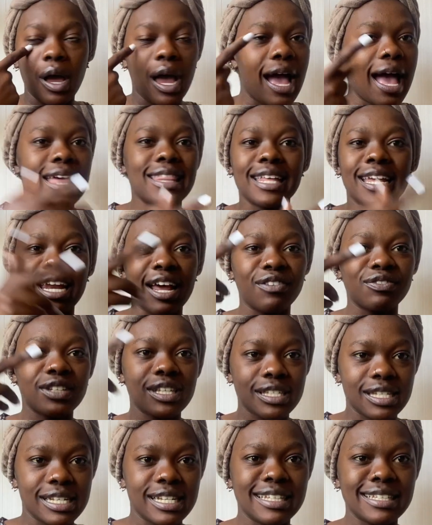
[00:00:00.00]
and then after
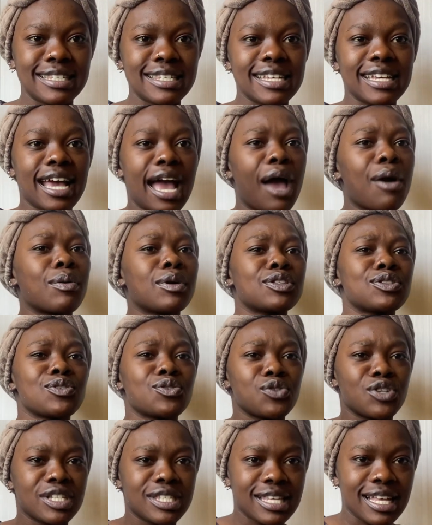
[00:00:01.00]
deleting, I went to
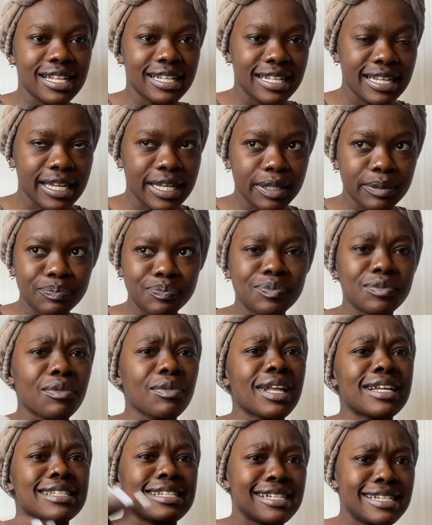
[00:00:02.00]
recently
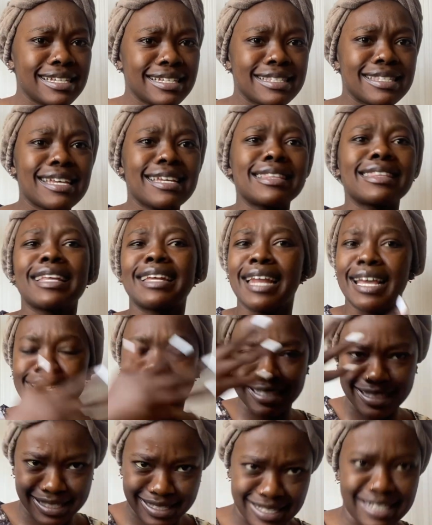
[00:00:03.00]
deleted, then I
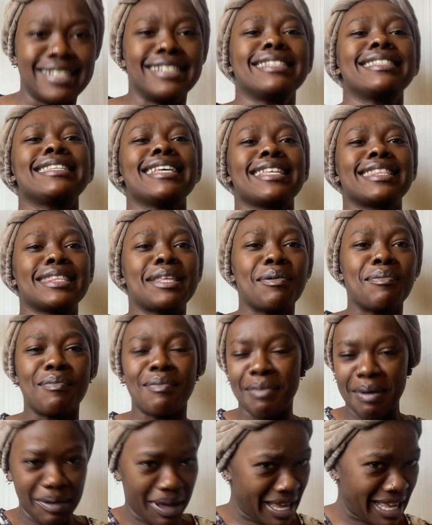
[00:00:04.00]
deleted them
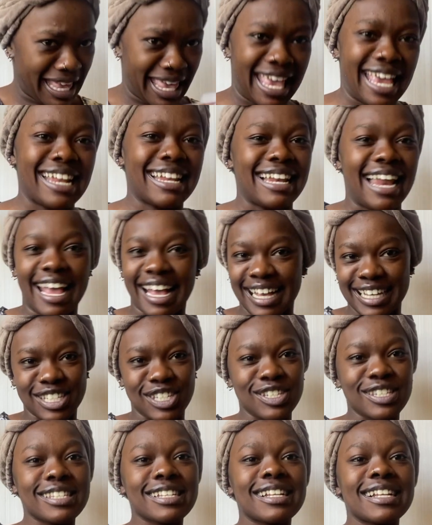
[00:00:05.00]
again, like I
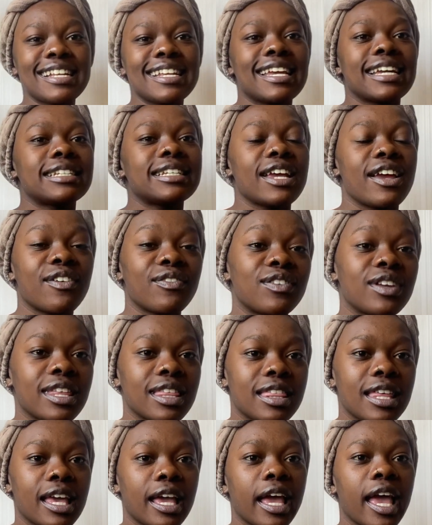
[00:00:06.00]
just cleared
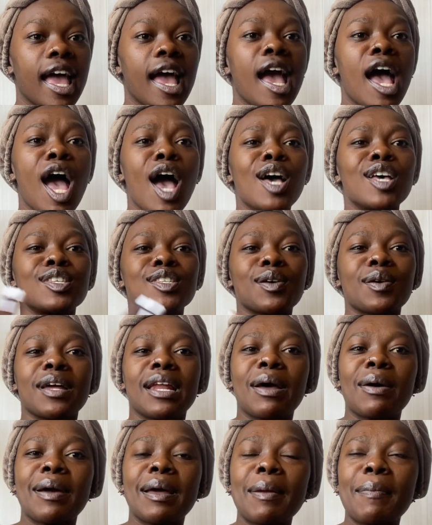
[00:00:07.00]
everything. So when
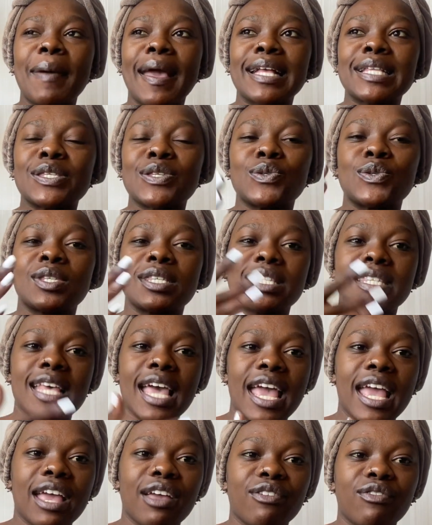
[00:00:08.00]
I went back to
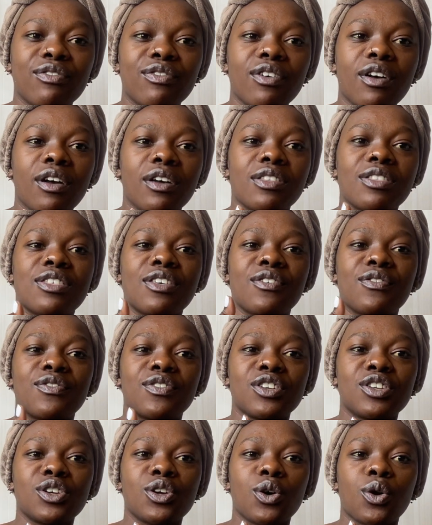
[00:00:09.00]
save the
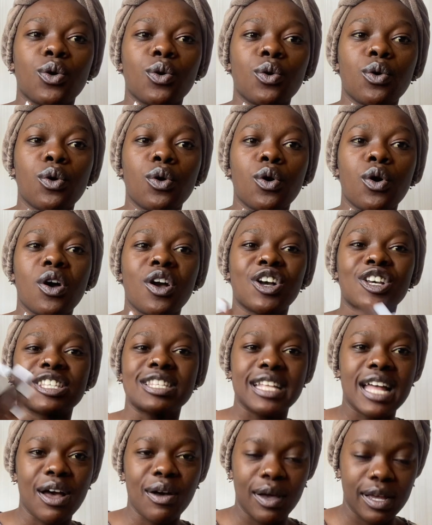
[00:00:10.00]
video, because
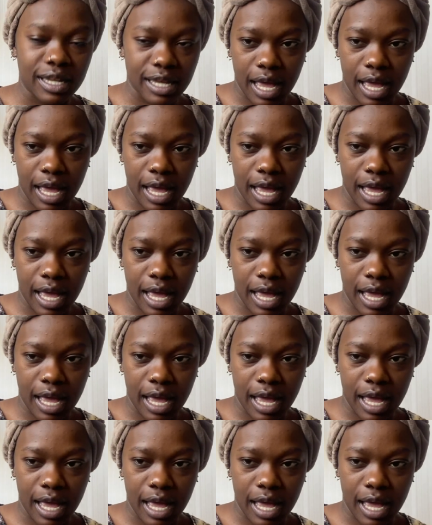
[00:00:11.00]
now I